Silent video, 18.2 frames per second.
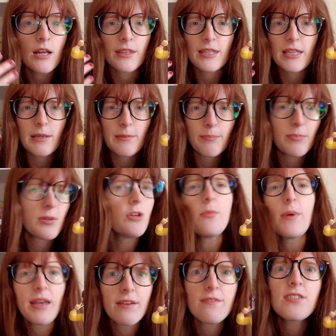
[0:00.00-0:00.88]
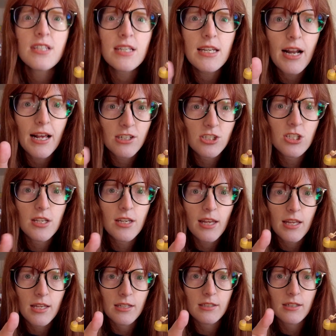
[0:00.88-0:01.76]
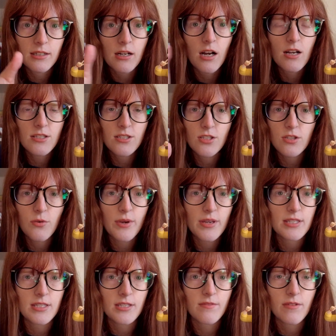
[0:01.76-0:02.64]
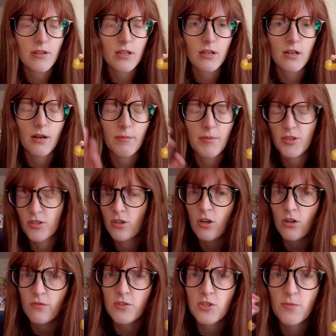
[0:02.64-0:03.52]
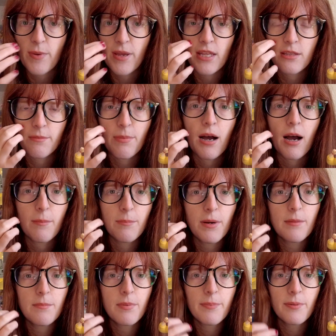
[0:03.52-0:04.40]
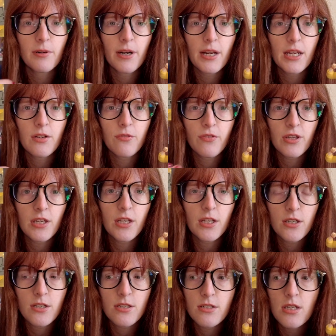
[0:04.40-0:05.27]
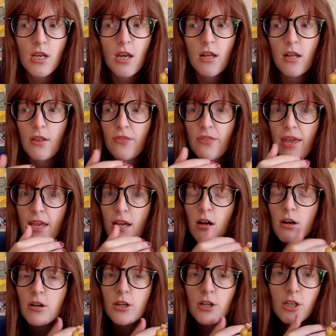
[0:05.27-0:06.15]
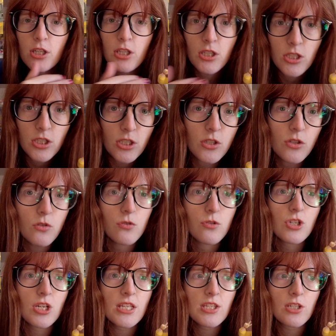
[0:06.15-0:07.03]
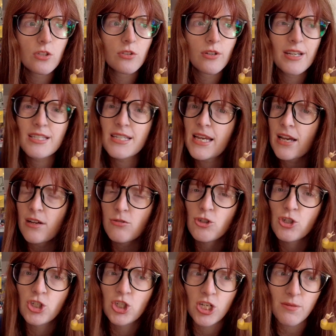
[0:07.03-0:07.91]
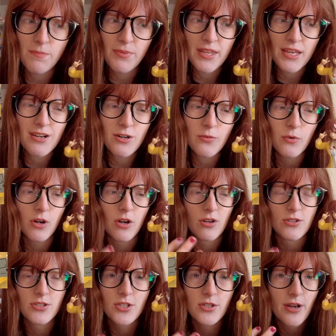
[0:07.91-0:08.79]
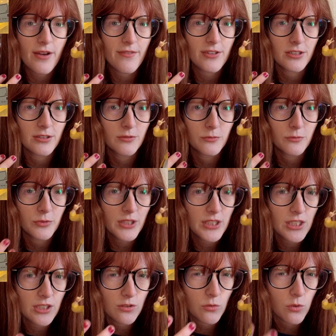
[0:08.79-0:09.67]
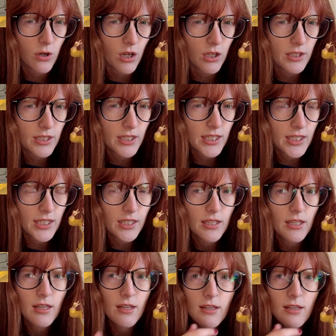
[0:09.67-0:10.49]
You may have seen actually at cons in the US even, and they're all over Japan, the pop-up parade figures. They are huge. It's crazy how cheap they are while also having really good quality.